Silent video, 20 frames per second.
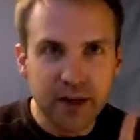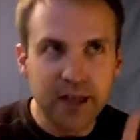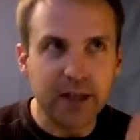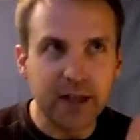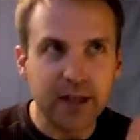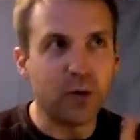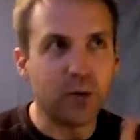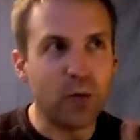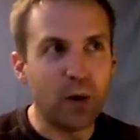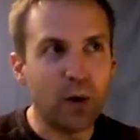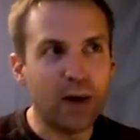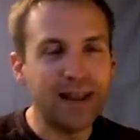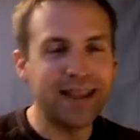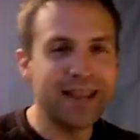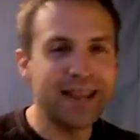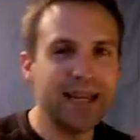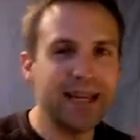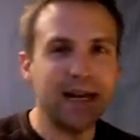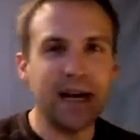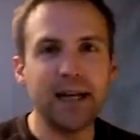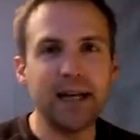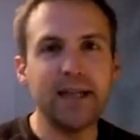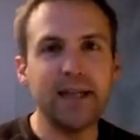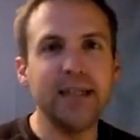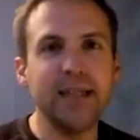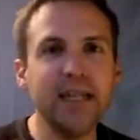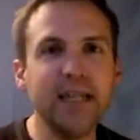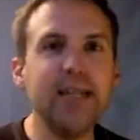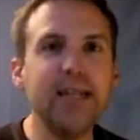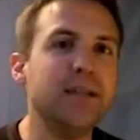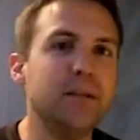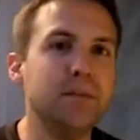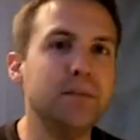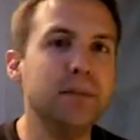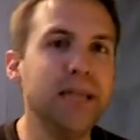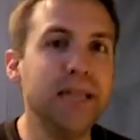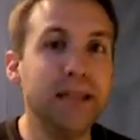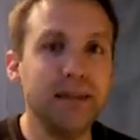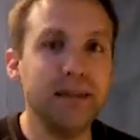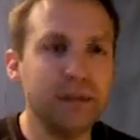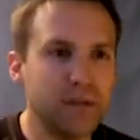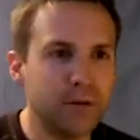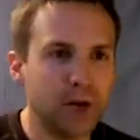what they kind of need to be